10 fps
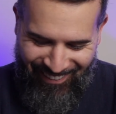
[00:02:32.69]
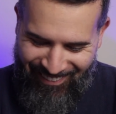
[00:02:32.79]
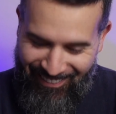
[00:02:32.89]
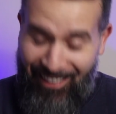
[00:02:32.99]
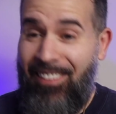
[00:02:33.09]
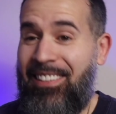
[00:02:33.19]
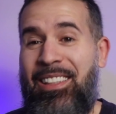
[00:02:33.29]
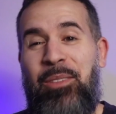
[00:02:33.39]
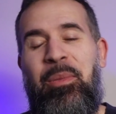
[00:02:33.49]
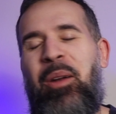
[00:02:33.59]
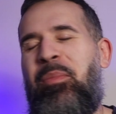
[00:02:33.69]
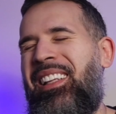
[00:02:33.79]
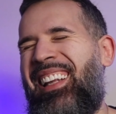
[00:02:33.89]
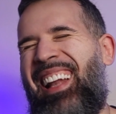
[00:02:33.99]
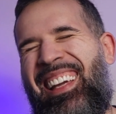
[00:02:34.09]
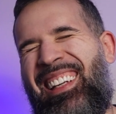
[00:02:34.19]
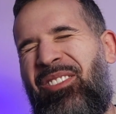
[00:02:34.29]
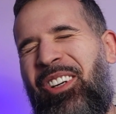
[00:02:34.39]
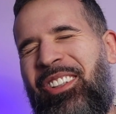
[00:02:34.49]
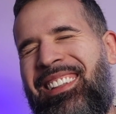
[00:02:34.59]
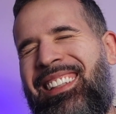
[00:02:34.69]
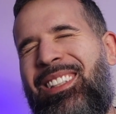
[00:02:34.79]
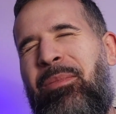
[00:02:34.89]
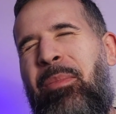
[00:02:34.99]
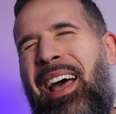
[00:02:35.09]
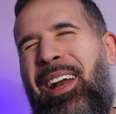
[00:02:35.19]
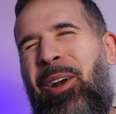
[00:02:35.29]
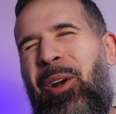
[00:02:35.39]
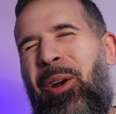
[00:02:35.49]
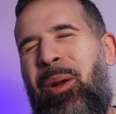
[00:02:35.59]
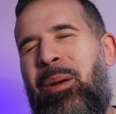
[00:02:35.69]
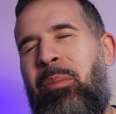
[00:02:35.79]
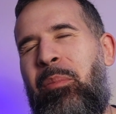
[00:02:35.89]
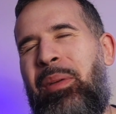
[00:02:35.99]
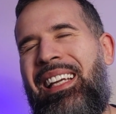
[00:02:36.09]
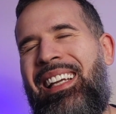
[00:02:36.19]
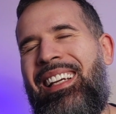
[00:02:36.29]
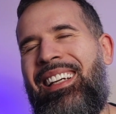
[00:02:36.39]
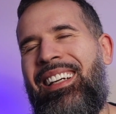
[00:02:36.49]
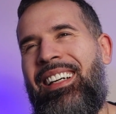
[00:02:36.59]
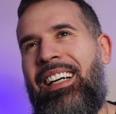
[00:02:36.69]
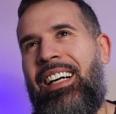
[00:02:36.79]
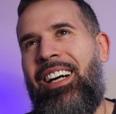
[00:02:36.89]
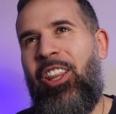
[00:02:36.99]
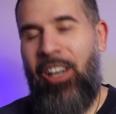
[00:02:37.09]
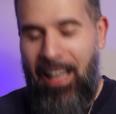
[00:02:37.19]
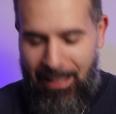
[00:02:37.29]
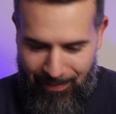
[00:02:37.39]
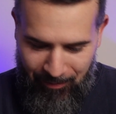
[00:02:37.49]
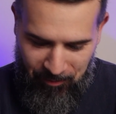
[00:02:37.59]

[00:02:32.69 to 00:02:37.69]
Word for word: no, this better be the lighting, bro. This better be the lighting.